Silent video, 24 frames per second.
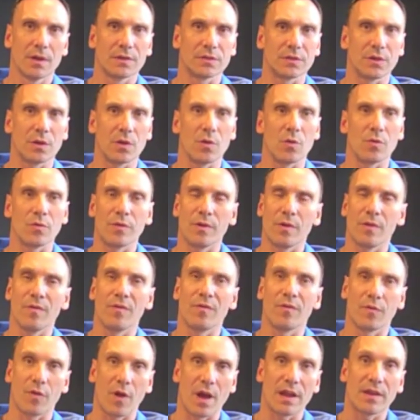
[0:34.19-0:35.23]
So there are
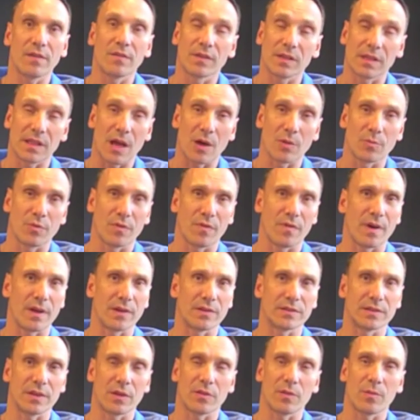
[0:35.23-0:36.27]
a variety of cloud
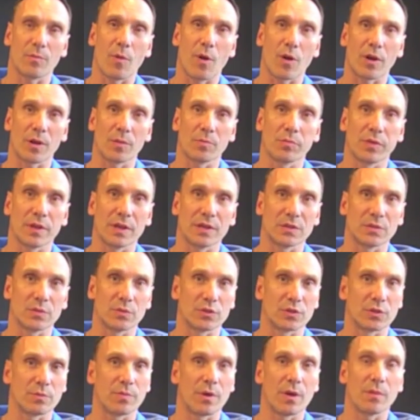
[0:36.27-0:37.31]
providers out in the marketplace,
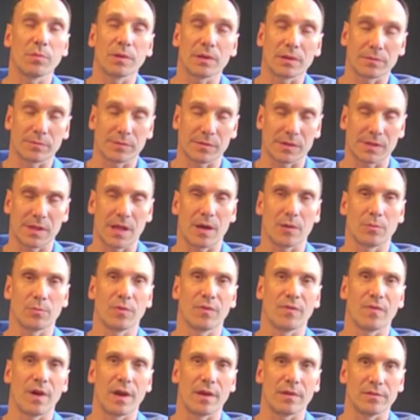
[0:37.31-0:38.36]
which are public
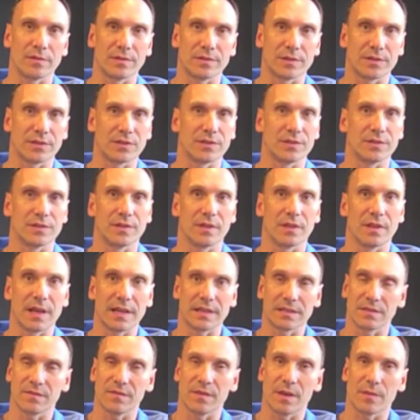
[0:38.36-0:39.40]
cloud providers such as the
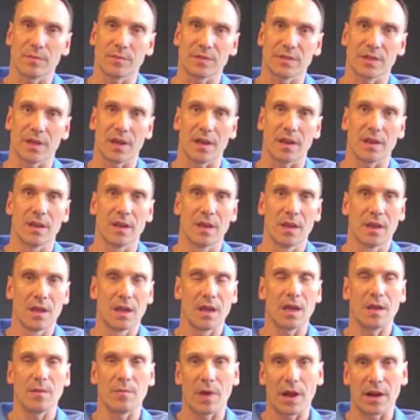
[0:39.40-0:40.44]
likes of Amazon
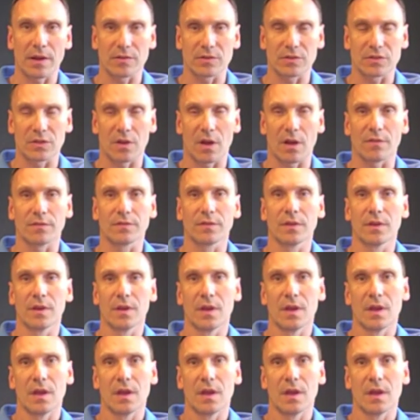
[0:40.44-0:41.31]
and Microsoft.